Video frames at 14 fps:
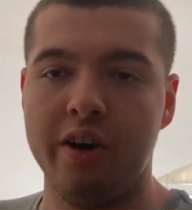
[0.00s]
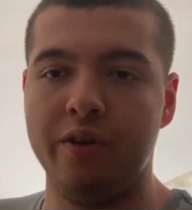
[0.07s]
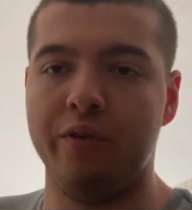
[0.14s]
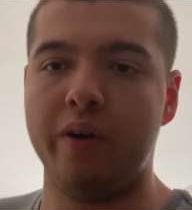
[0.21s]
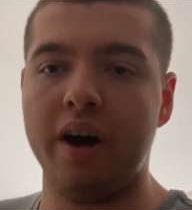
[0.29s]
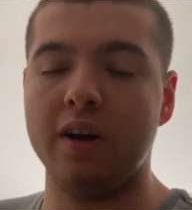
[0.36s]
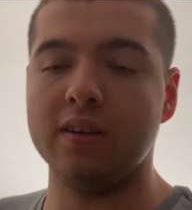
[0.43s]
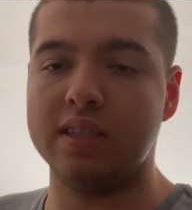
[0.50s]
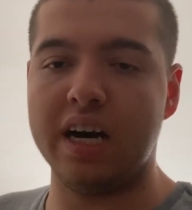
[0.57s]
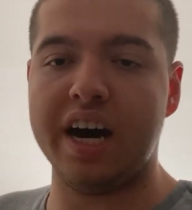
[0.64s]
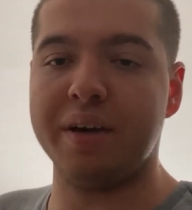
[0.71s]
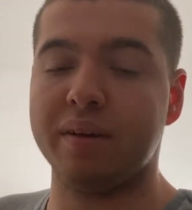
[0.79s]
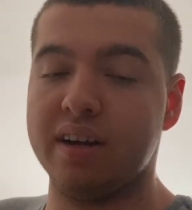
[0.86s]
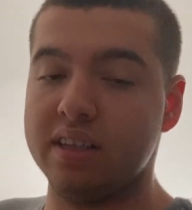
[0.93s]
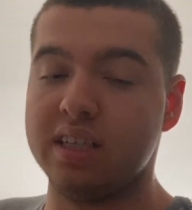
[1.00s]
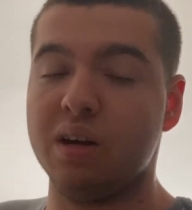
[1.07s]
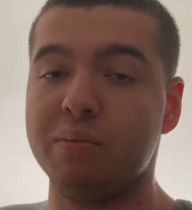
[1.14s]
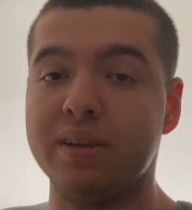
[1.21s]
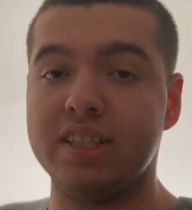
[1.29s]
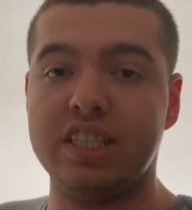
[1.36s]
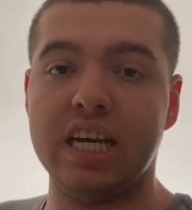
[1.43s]
right on time because I'll
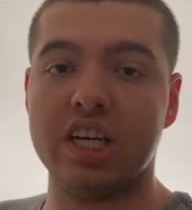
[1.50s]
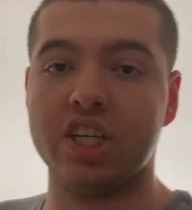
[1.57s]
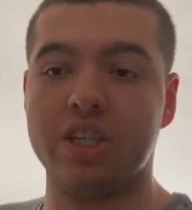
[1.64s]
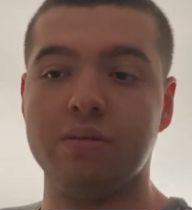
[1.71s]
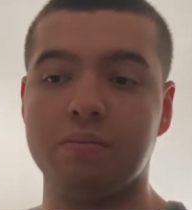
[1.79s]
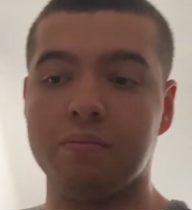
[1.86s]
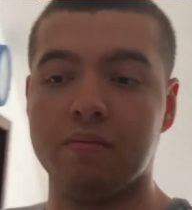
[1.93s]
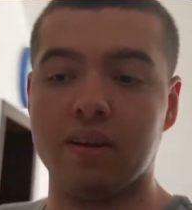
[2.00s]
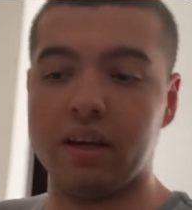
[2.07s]
be in session